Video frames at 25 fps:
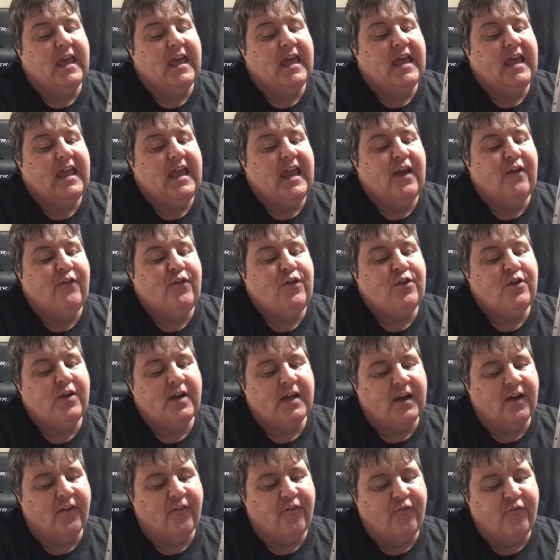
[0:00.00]
if you
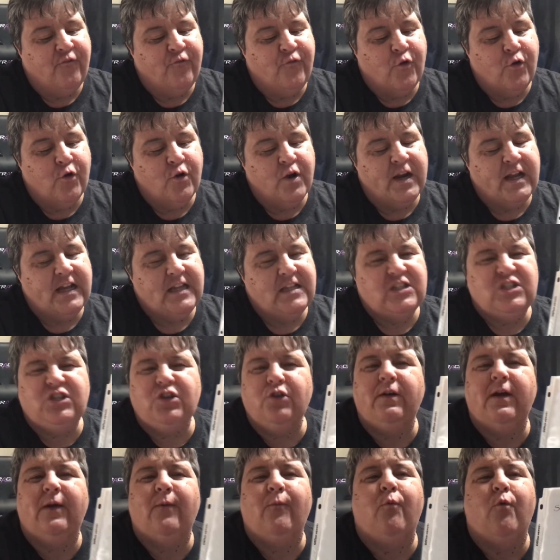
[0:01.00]
can afford it, do
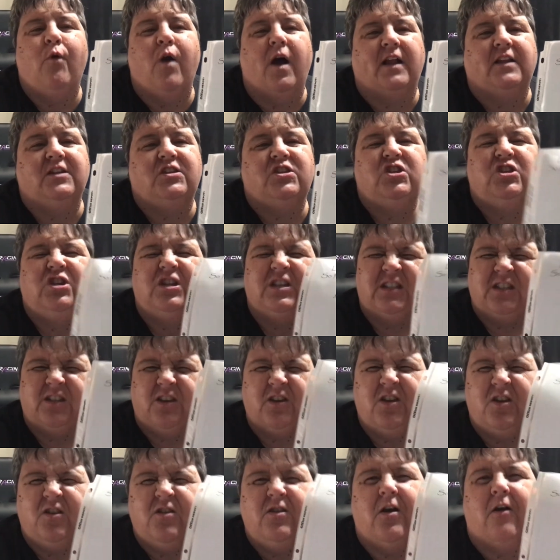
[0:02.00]
it once, just so
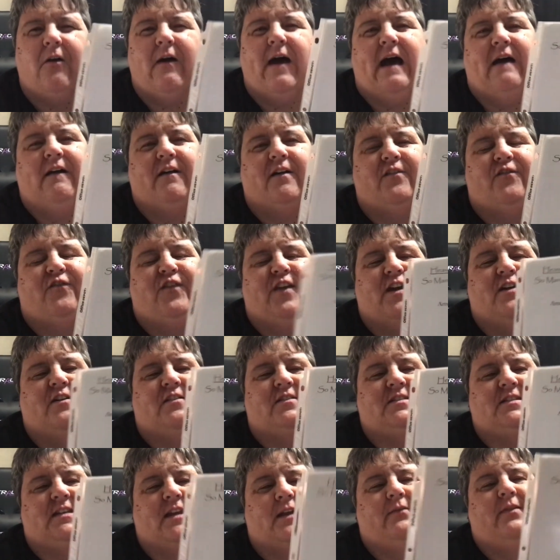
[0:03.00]
you know how it
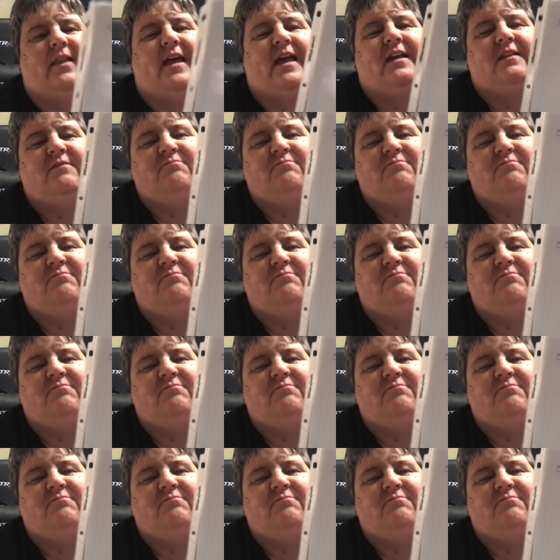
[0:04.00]
feels. And I'm like,